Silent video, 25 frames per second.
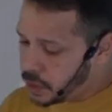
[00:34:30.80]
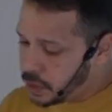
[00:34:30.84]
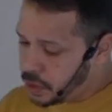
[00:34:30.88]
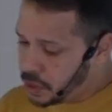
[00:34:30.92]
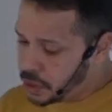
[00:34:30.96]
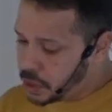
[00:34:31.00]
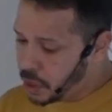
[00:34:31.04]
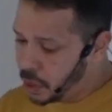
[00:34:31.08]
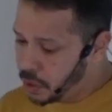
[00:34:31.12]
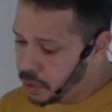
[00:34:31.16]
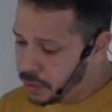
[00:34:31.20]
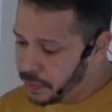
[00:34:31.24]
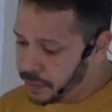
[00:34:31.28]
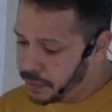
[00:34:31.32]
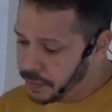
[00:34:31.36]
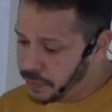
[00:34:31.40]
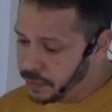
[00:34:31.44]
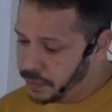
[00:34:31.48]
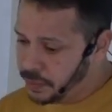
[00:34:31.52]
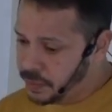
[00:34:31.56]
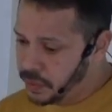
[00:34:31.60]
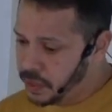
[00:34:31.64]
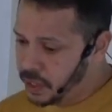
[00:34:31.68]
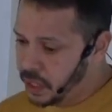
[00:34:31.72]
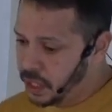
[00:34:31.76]
so
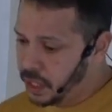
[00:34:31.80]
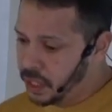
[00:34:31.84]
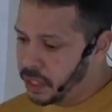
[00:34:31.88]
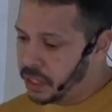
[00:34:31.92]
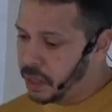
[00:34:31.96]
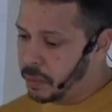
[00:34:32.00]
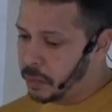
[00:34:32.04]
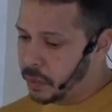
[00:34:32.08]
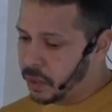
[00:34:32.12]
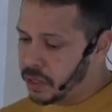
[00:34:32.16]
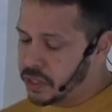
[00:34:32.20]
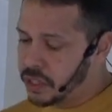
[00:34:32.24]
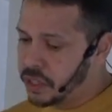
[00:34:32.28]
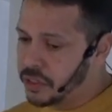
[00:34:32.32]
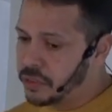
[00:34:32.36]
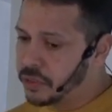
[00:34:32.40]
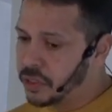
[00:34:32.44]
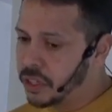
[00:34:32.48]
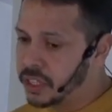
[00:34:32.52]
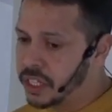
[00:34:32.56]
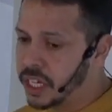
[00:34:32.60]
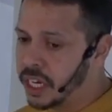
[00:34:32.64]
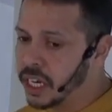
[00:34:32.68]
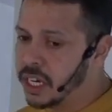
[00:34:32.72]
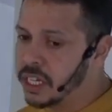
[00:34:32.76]
the process
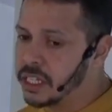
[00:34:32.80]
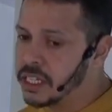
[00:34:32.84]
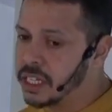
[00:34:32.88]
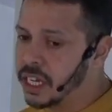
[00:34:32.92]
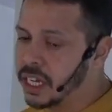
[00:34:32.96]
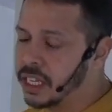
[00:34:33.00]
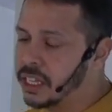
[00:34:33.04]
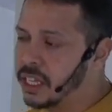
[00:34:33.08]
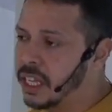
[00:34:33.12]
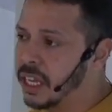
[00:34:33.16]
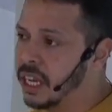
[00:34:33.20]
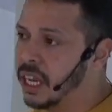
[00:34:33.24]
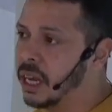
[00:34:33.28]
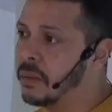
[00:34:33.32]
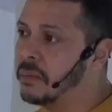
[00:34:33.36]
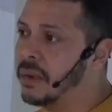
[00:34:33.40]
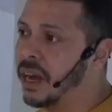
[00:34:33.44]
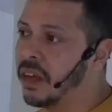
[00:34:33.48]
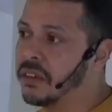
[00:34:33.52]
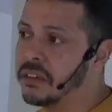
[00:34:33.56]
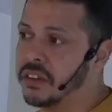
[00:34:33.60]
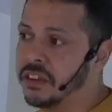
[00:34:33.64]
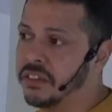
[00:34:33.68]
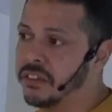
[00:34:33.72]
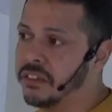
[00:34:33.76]
for that is like the
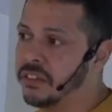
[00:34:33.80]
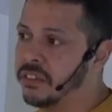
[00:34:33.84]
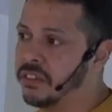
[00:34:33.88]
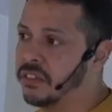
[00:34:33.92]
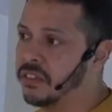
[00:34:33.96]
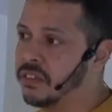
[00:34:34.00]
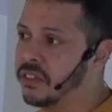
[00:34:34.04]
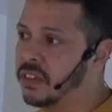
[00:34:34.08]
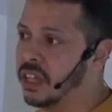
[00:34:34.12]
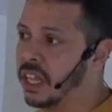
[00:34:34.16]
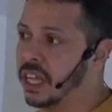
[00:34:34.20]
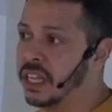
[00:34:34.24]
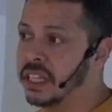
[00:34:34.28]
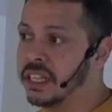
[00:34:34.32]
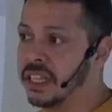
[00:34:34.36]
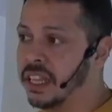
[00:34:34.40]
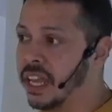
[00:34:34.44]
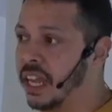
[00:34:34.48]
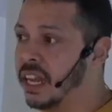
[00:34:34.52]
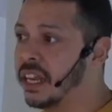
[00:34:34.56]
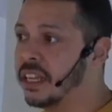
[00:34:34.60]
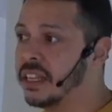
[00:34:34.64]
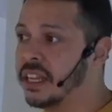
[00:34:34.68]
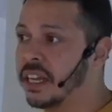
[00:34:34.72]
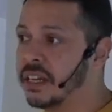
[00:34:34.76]
amount of like
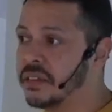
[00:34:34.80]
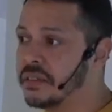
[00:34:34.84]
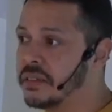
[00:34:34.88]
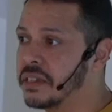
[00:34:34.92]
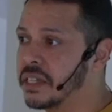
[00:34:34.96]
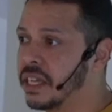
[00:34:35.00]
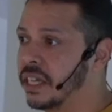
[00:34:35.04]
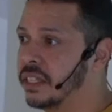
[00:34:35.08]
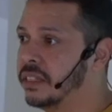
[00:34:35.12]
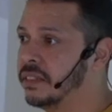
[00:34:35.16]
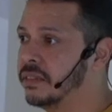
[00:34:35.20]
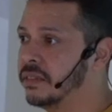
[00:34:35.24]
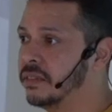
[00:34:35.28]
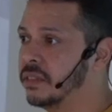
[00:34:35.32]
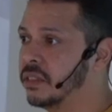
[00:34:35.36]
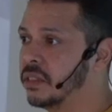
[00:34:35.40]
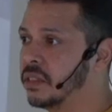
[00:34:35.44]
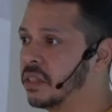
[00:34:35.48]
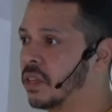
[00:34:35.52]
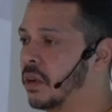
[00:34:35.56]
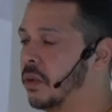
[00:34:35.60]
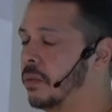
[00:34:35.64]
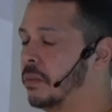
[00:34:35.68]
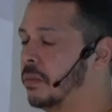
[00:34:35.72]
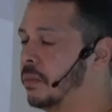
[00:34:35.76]
data that you send.
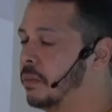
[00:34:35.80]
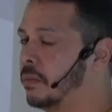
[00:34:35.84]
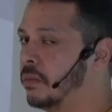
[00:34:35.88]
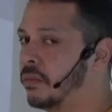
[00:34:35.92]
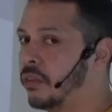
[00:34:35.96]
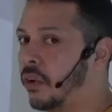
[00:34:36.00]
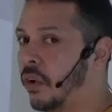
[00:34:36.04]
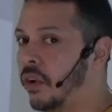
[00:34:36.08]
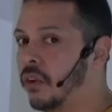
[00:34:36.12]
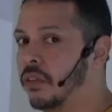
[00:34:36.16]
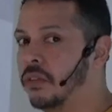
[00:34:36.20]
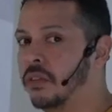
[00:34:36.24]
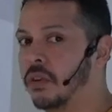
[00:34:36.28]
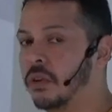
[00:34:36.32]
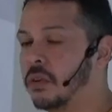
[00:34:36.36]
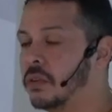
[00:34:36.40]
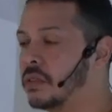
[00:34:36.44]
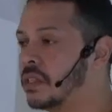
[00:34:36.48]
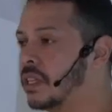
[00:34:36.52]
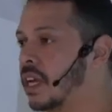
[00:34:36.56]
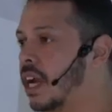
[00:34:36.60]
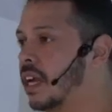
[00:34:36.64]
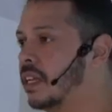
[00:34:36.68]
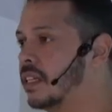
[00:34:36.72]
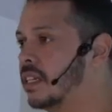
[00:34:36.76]
So for
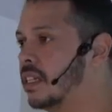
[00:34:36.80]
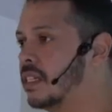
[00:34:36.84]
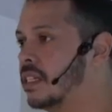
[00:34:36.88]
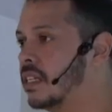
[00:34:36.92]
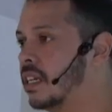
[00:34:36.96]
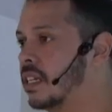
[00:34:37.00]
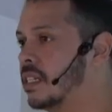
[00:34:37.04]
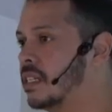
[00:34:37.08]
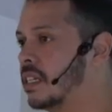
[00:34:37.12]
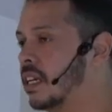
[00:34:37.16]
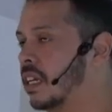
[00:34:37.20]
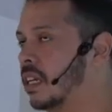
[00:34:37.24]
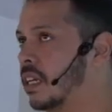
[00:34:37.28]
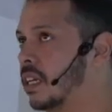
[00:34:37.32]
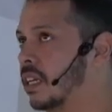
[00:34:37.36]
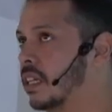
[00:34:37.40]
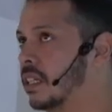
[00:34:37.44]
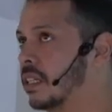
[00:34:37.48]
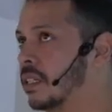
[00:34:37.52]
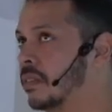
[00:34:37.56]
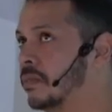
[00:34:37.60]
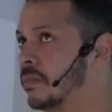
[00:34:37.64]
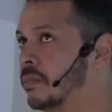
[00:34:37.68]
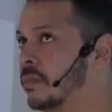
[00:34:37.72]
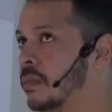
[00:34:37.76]
those items, I send like
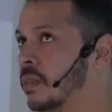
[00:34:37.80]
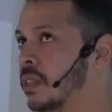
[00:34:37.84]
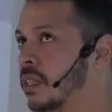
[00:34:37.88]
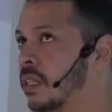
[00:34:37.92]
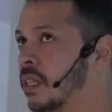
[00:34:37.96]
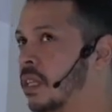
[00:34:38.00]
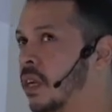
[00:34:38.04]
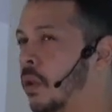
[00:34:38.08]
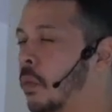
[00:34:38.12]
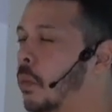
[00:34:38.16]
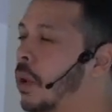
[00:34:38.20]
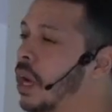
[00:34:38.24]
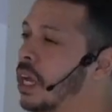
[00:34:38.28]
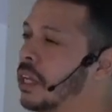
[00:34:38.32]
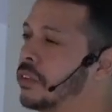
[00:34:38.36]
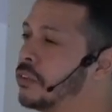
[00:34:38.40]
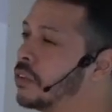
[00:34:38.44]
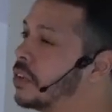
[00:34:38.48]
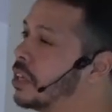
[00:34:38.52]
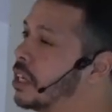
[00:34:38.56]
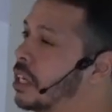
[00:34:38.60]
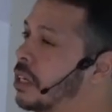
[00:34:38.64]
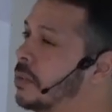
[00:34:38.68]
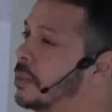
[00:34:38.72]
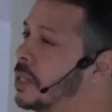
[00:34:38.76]

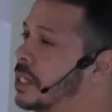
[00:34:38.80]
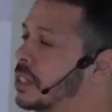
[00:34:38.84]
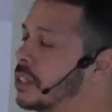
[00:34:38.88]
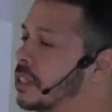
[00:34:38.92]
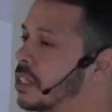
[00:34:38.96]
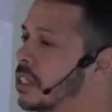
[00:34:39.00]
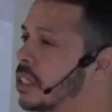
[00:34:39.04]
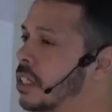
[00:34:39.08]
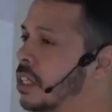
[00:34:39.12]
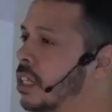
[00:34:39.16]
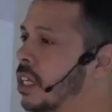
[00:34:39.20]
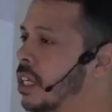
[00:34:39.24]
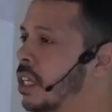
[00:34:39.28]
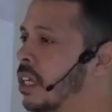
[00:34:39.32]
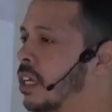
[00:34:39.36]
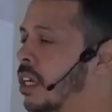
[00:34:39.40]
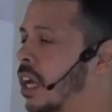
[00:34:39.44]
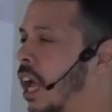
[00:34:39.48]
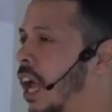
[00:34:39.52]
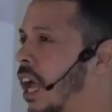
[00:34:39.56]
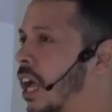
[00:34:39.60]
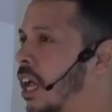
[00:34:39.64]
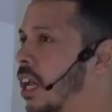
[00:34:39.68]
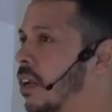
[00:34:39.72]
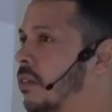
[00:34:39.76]
100 images.
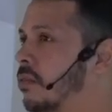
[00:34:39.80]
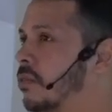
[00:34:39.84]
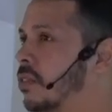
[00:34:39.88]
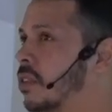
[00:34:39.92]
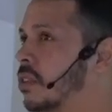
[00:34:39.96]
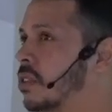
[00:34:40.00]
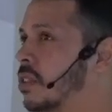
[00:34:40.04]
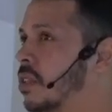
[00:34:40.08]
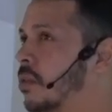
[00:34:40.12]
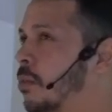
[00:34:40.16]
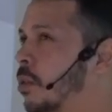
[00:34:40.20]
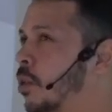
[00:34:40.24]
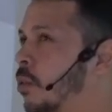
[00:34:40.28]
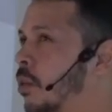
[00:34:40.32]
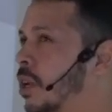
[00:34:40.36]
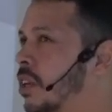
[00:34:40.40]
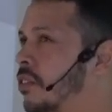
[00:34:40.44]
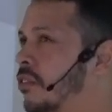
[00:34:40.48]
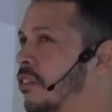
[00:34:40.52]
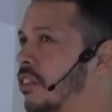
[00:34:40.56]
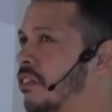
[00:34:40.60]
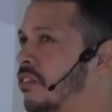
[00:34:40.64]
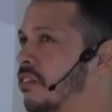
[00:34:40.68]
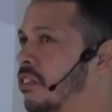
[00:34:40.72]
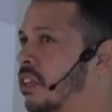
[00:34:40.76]
And for example,
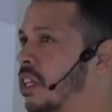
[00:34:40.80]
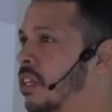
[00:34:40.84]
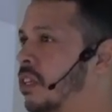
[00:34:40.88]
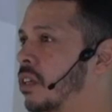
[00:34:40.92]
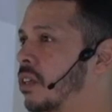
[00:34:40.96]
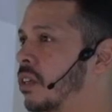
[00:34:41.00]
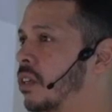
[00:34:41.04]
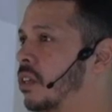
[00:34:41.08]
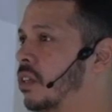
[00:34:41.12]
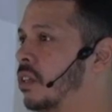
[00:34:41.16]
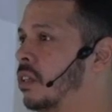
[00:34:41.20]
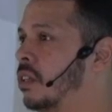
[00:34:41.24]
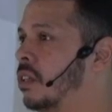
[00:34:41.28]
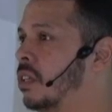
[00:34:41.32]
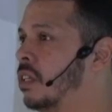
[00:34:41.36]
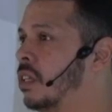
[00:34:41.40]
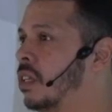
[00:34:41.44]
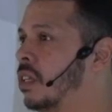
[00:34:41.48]
when Vivino,